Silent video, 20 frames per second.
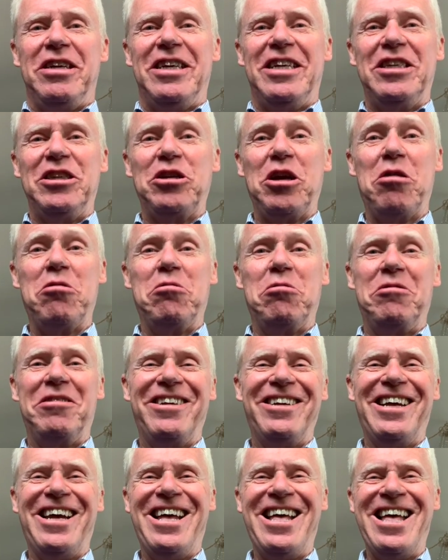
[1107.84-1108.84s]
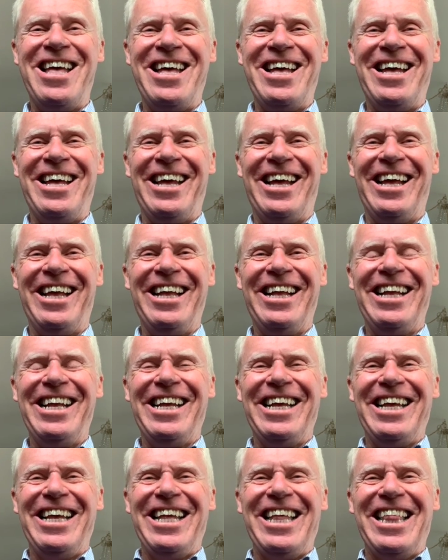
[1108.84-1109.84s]
So
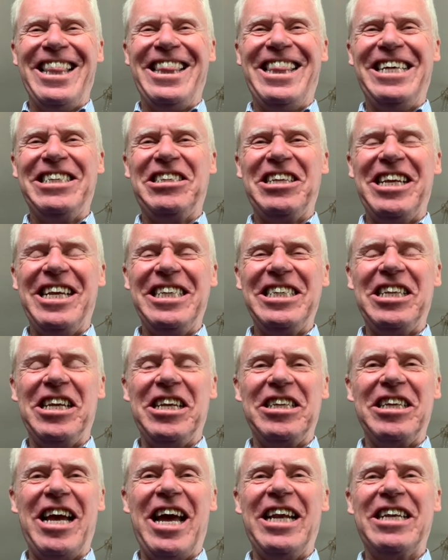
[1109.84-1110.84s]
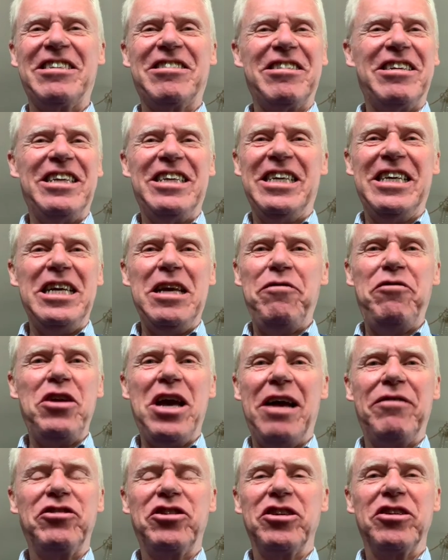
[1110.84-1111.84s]
this is it. And if you
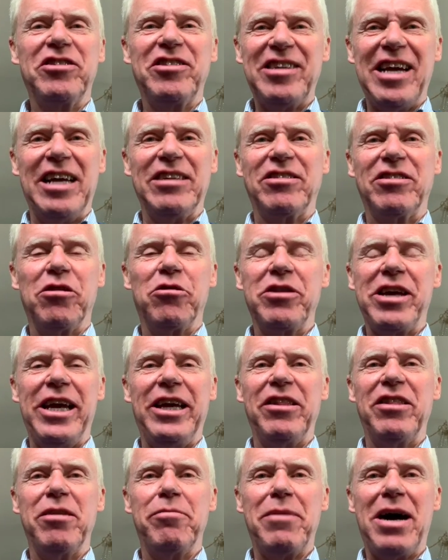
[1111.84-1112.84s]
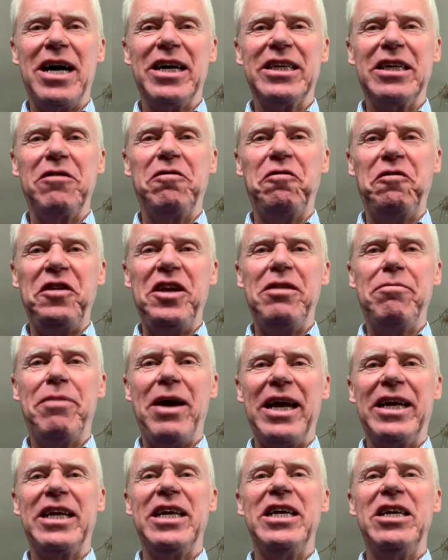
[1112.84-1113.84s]
have success, okay, the market
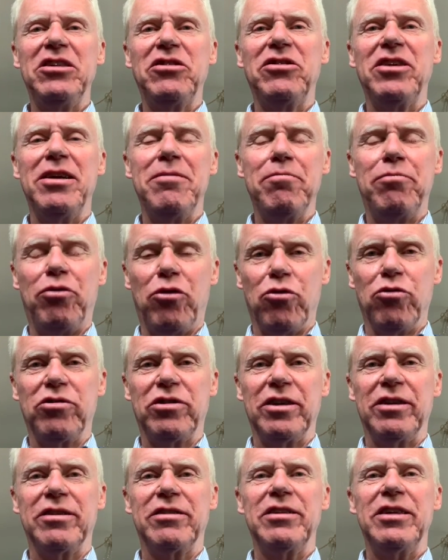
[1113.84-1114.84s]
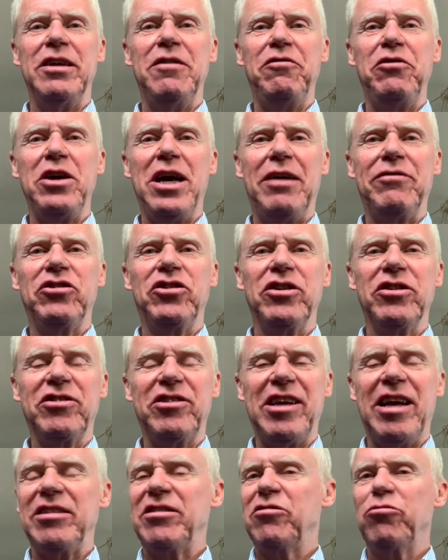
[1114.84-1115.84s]
feedback is important. If you have
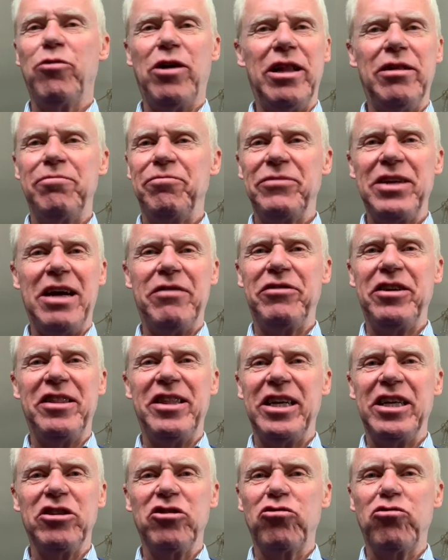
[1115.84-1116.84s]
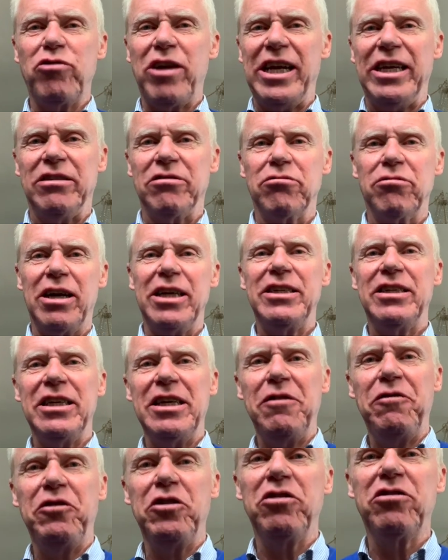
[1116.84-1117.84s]
success, well, everything is great, right?
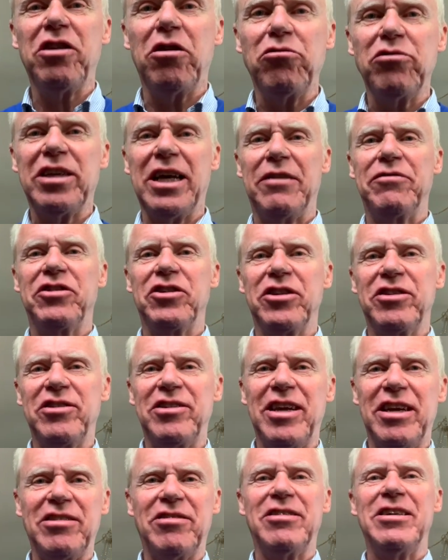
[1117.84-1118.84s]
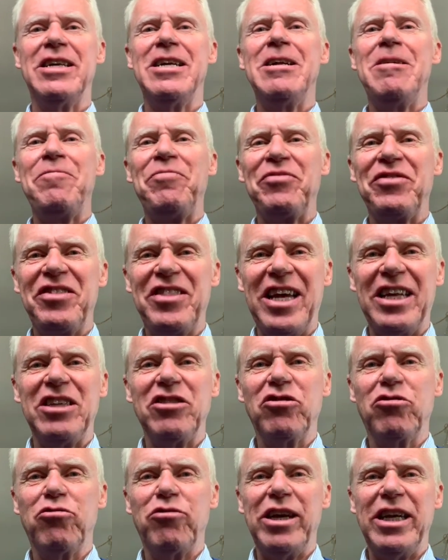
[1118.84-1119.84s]
If you don't have success, that
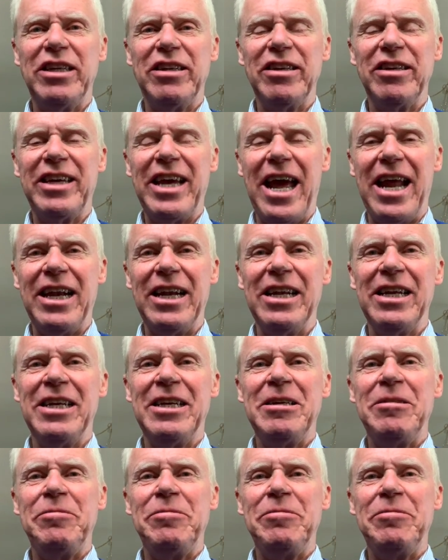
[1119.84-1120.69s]
is great again.